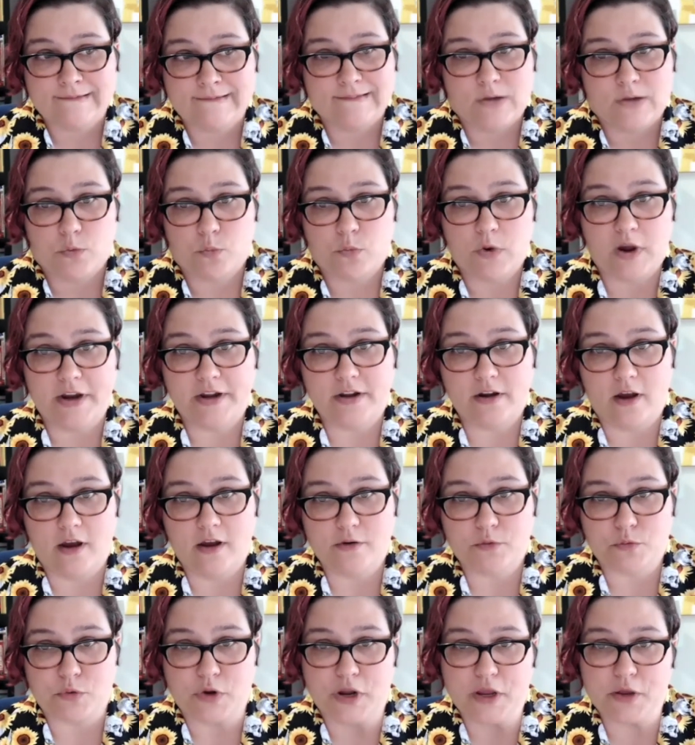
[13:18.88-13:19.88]
Why
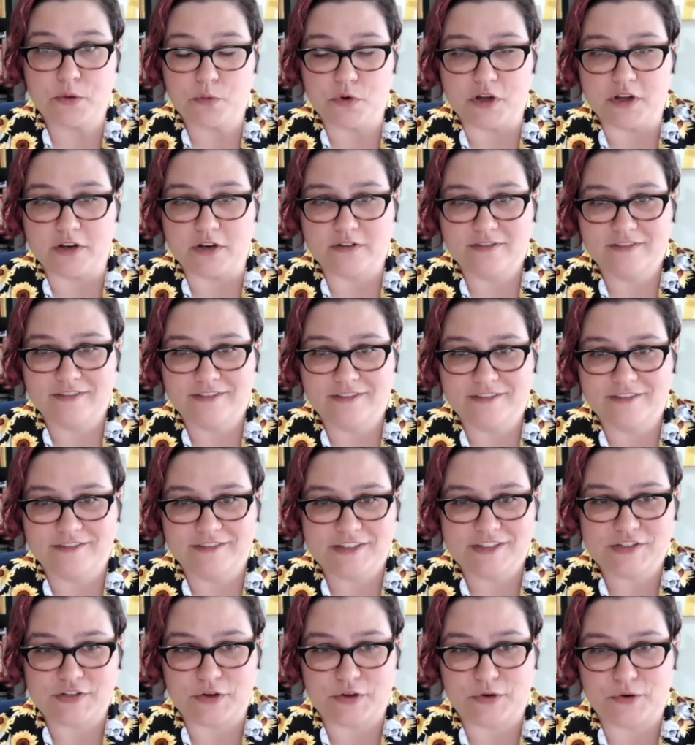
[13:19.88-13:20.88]
not write one?
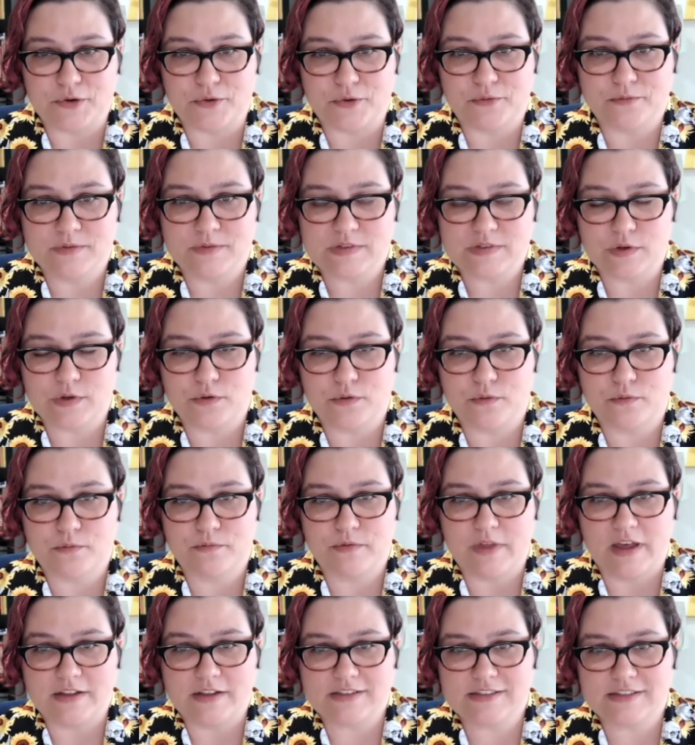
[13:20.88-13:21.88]
So
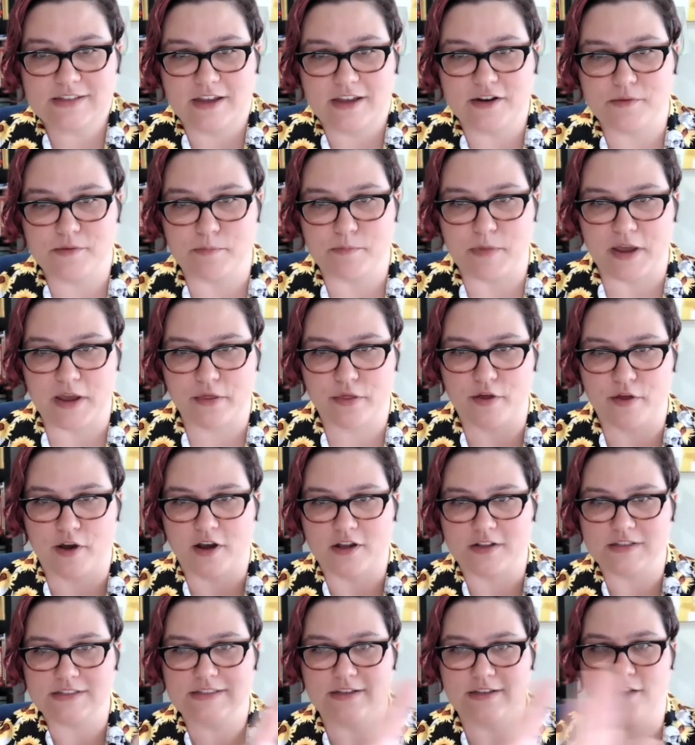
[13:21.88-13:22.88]
that's kind of my
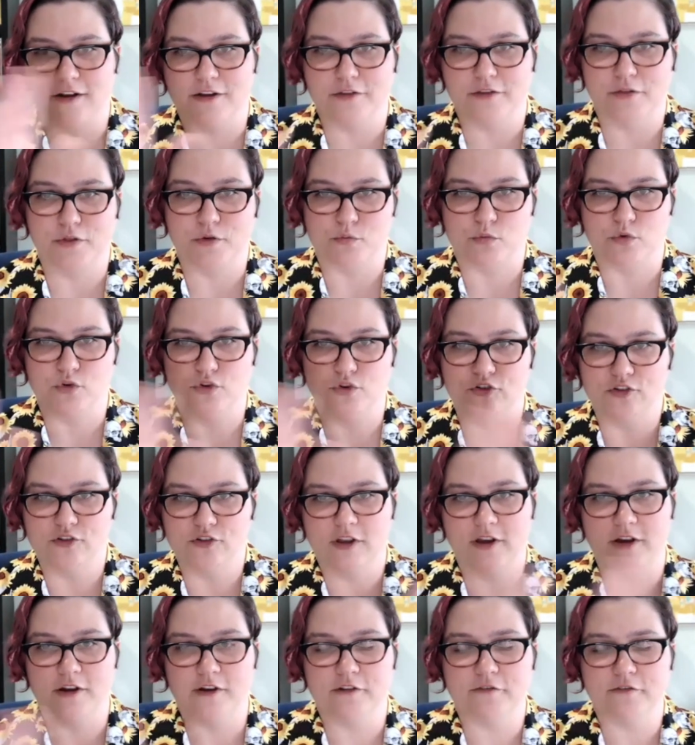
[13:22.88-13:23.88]
thoughts on the role
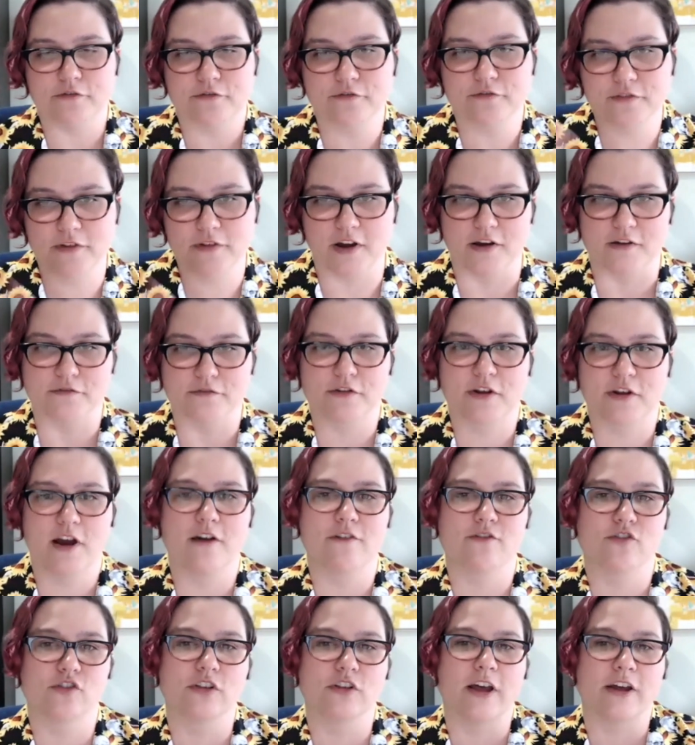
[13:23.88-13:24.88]
of
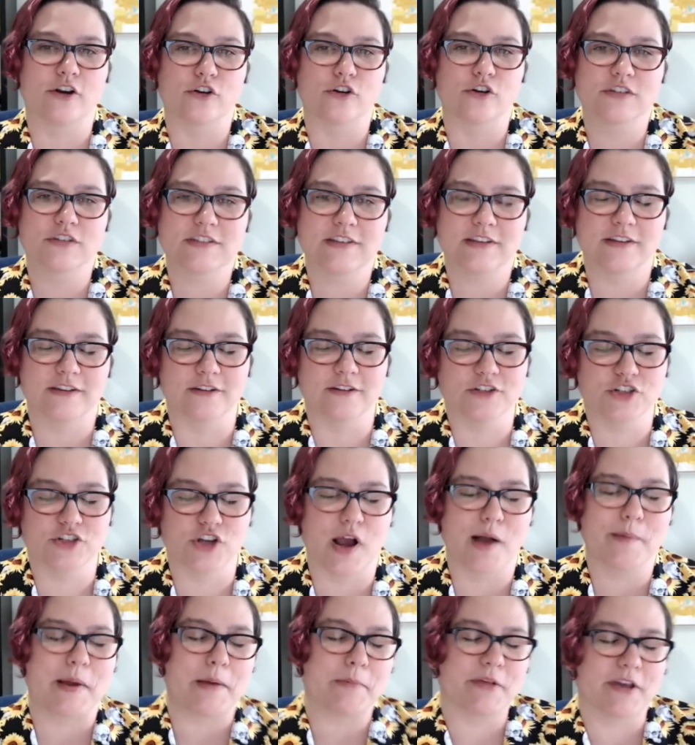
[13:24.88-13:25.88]
cover letters in
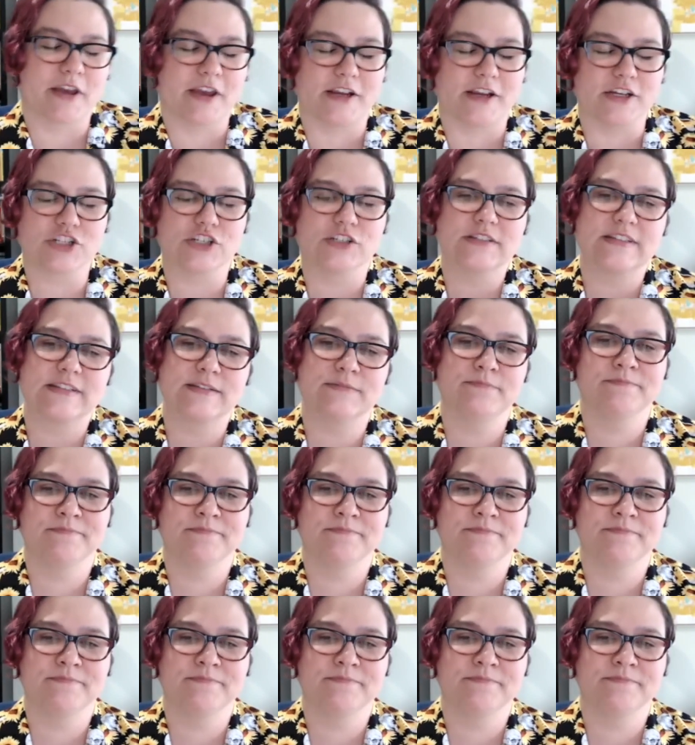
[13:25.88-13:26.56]
job applications.